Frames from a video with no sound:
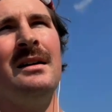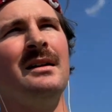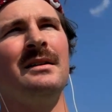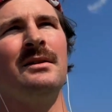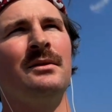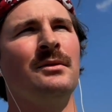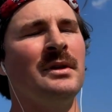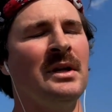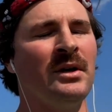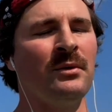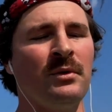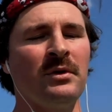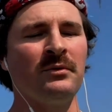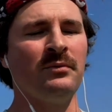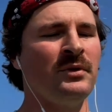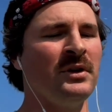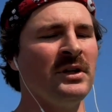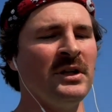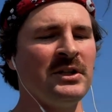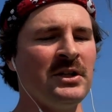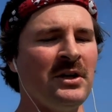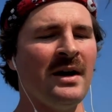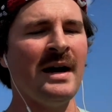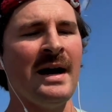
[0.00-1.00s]
we
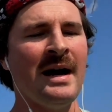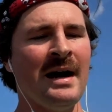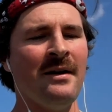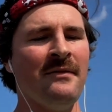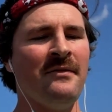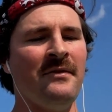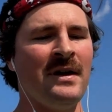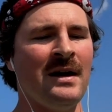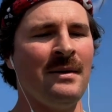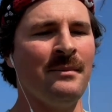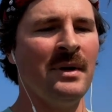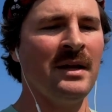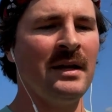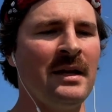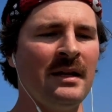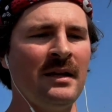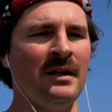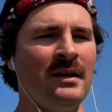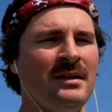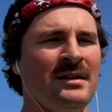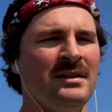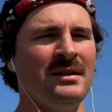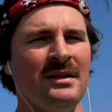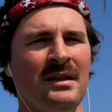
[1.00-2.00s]
really don't have that
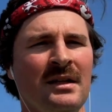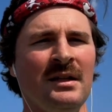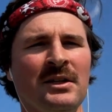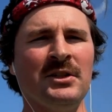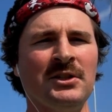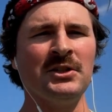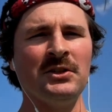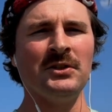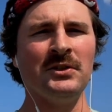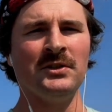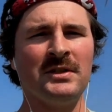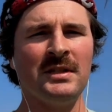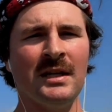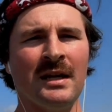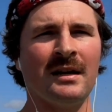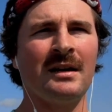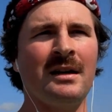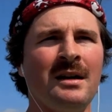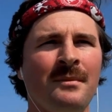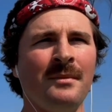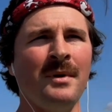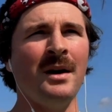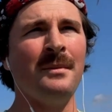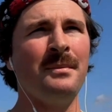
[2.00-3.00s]
many issues that
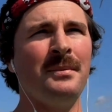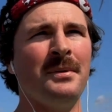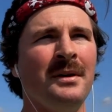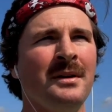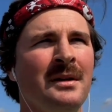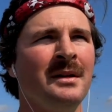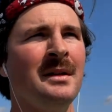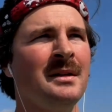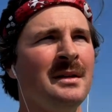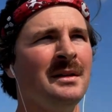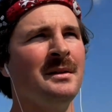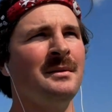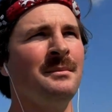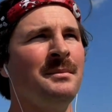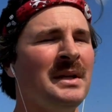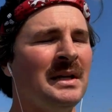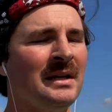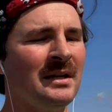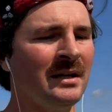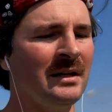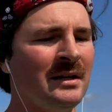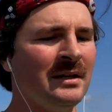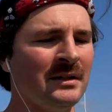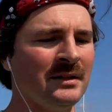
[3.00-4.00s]
come up,
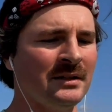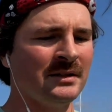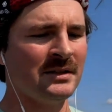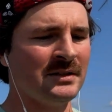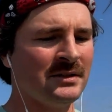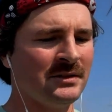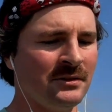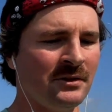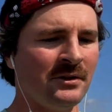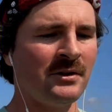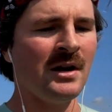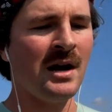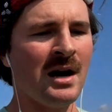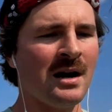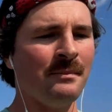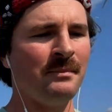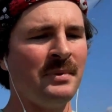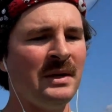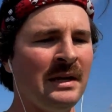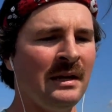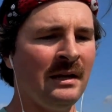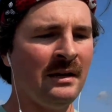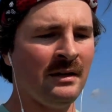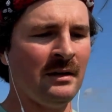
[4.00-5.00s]
because they're not
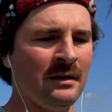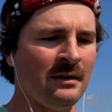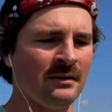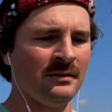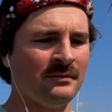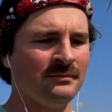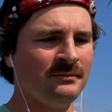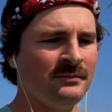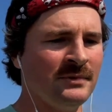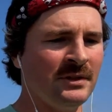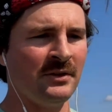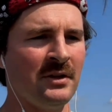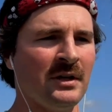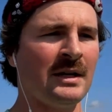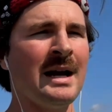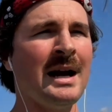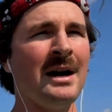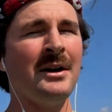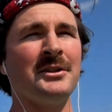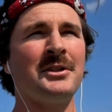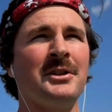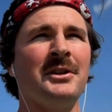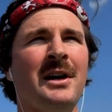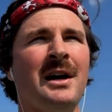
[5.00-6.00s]
being, the
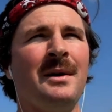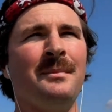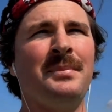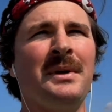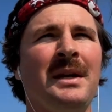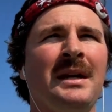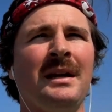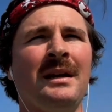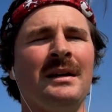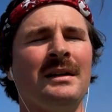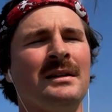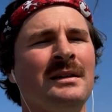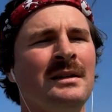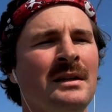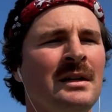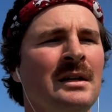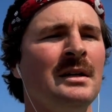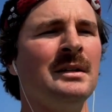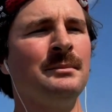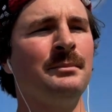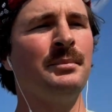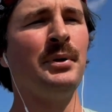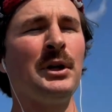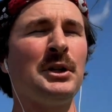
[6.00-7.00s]
cows are not being
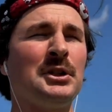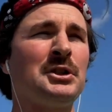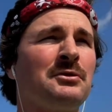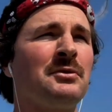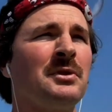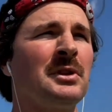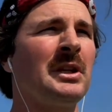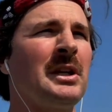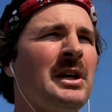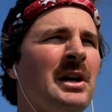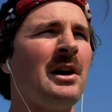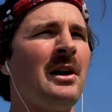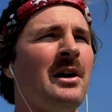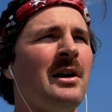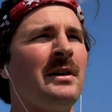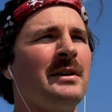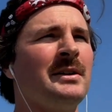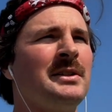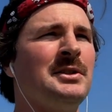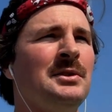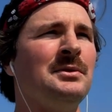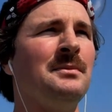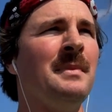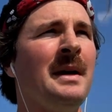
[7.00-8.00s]
pushed really
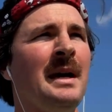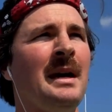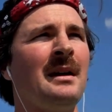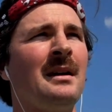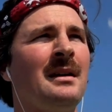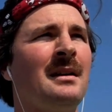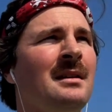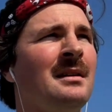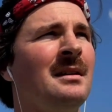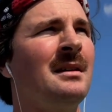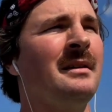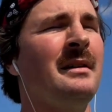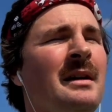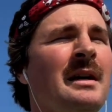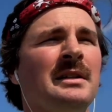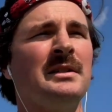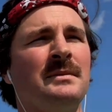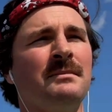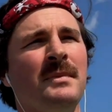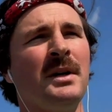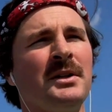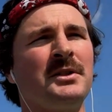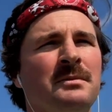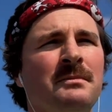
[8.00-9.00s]
hard to make as
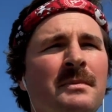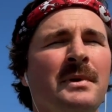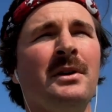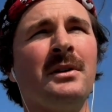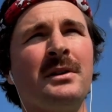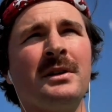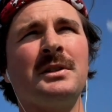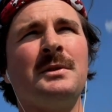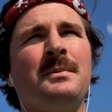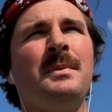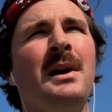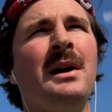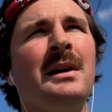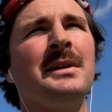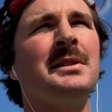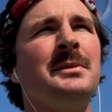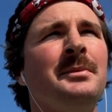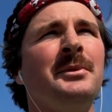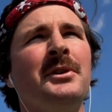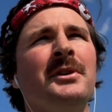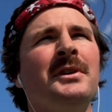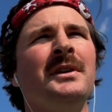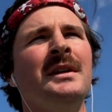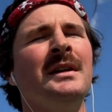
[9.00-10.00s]
much milk as
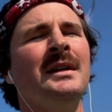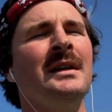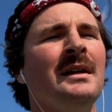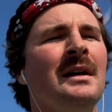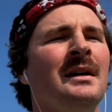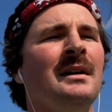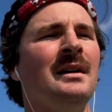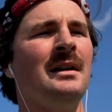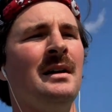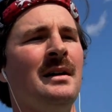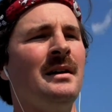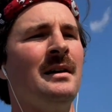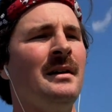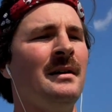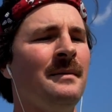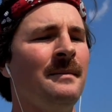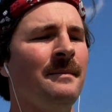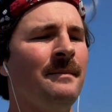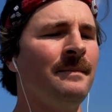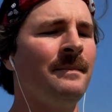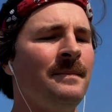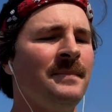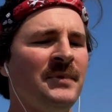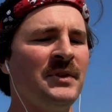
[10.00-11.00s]
possible.
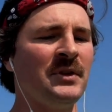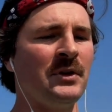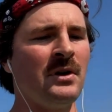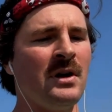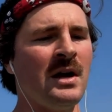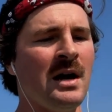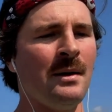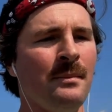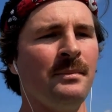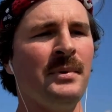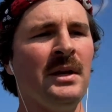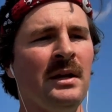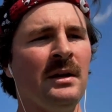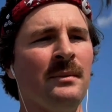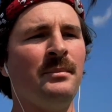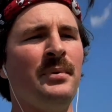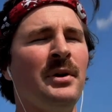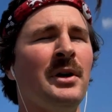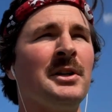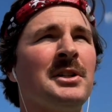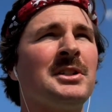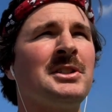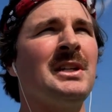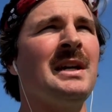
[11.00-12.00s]
They're not being
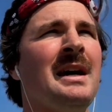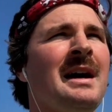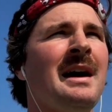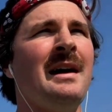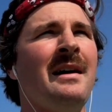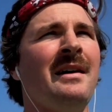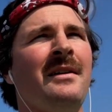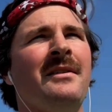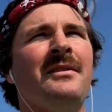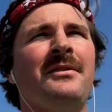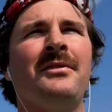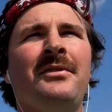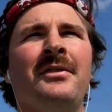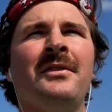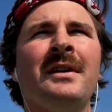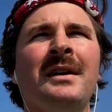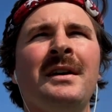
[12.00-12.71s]
pushed to have